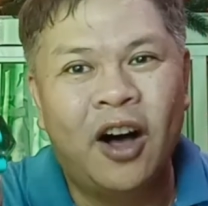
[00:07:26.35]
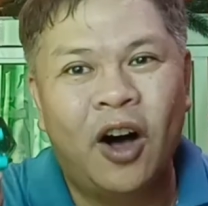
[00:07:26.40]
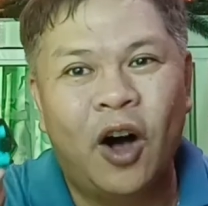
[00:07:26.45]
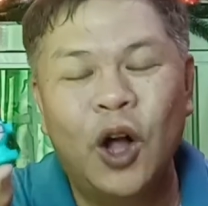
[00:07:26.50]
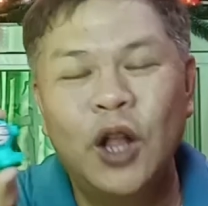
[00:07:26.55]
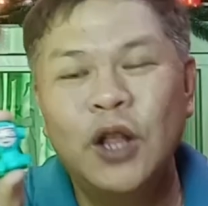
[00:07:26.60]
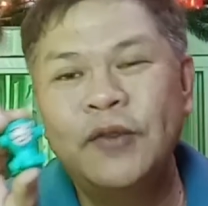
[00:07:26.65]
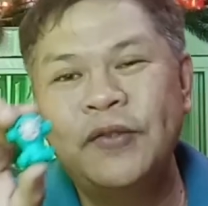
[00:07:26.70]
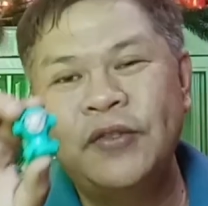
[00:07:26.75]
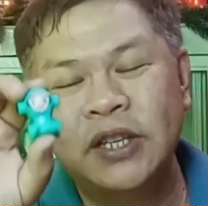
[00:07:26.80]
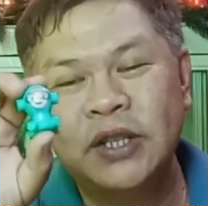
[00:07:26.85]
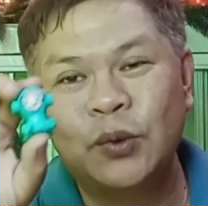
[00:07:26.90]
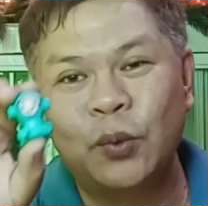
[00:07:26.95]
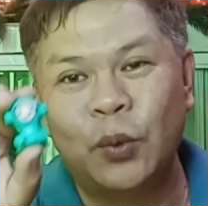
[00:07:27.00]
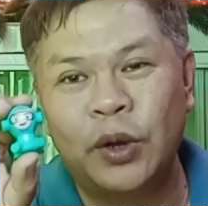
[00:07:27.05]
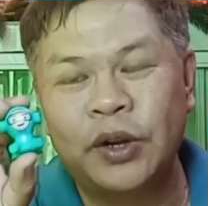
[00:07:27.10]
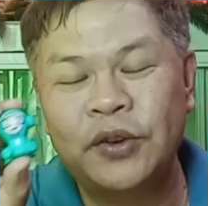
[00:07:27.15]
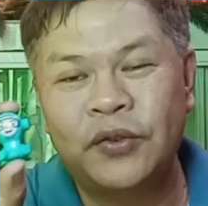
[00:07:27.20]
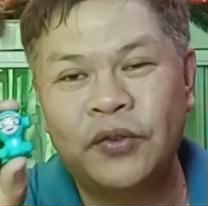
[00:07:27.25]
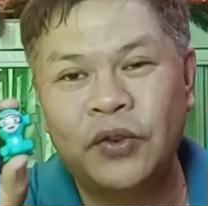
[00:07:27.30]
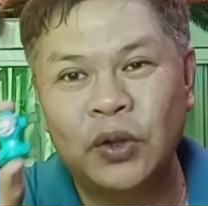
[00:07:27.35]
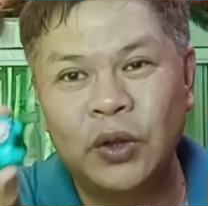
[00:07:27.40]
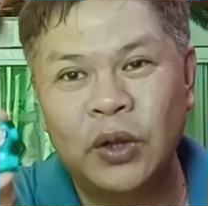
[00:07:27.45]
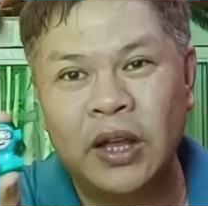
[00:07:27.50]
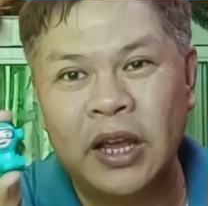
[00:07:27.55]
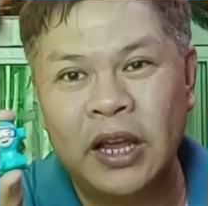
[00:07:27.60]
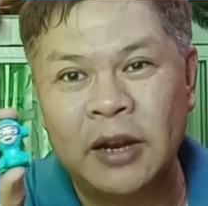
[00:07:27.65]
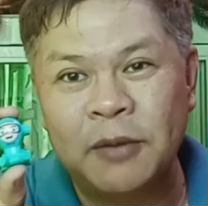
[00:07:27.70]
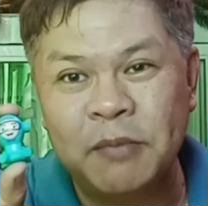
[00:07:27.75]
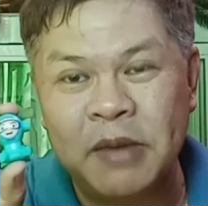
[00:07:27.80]
all of his wonderful
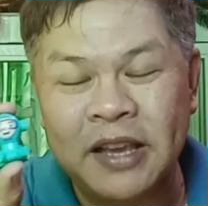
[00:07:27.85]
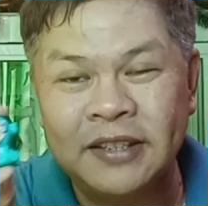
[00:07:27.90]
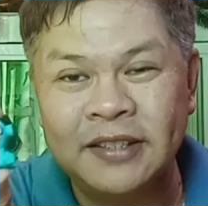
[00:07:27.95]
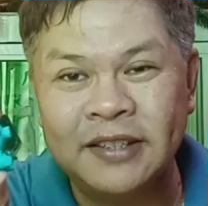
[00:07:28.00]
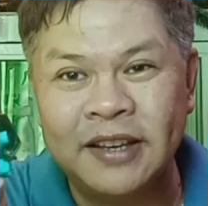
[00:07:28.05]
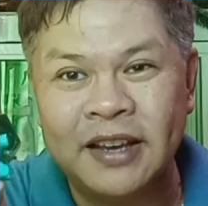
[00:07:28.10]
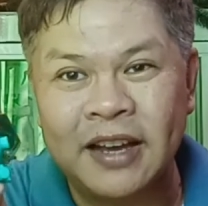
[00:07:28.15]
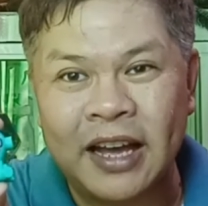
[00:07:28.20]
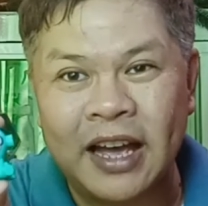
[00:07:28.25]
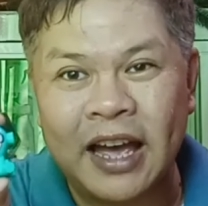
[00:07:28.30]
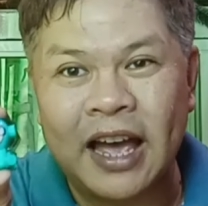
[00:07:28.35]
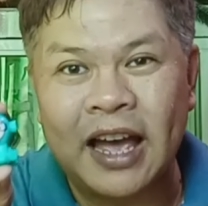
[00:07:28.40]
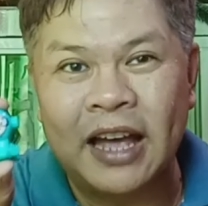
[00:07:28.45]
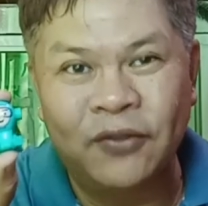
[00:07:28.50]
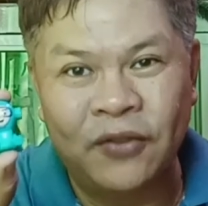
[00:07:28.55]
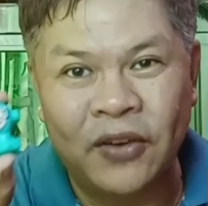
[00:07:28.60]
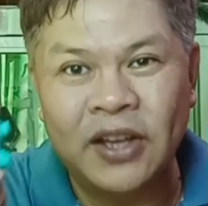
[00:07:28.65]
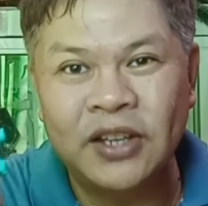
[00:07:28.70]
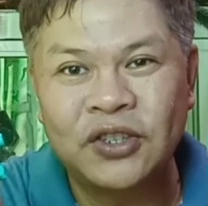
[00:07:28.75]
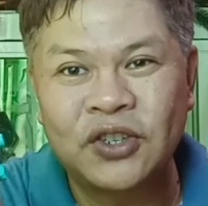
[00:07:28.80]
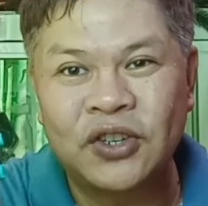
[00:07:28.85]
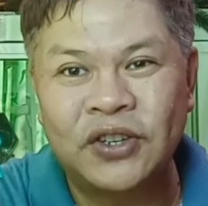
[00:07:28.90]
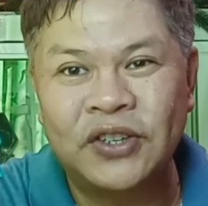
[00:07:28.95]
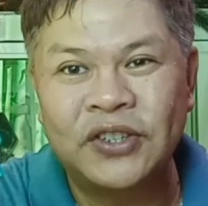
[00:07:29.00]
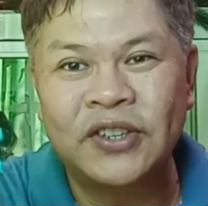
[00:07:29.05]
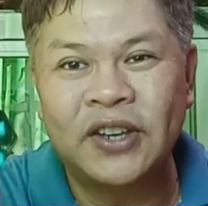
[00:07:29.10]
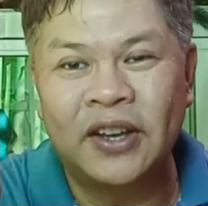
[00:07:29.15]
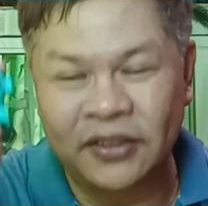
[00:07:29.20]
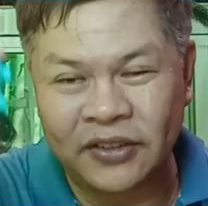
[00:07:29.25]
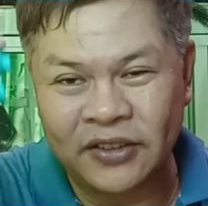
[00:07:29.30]
and amazing
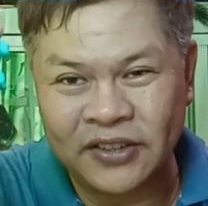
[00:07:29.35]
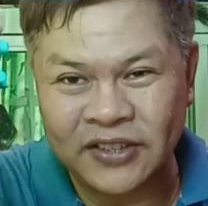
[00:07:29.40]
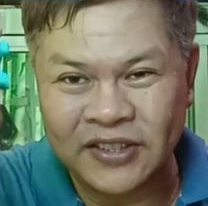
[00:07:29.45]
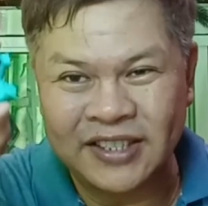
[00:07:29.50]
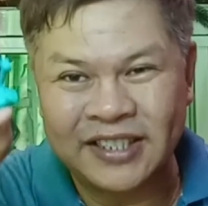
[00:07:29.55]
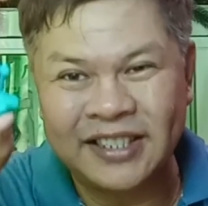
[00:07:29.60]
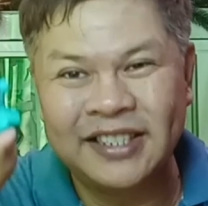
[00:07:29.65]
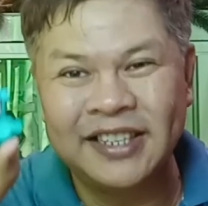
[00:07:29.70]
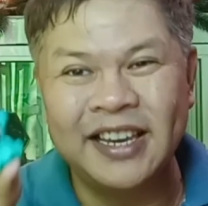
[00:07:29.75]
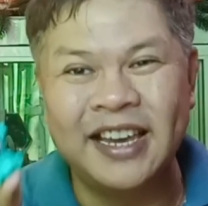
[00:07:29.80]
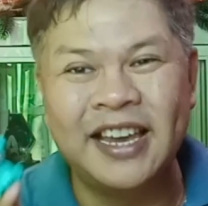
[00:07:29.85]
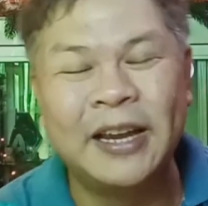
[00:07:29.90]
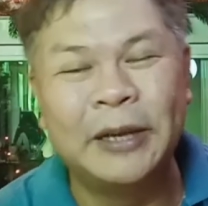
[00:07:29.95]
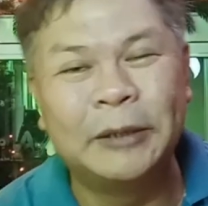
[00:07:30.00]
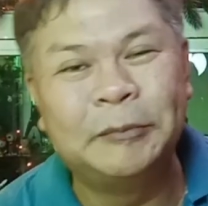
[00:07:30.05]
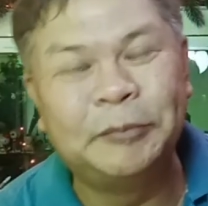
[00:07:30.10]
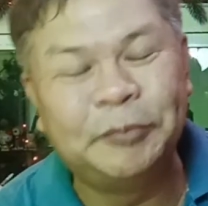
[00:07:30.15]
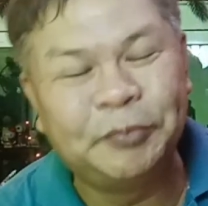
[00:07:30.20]
adventures under the sea.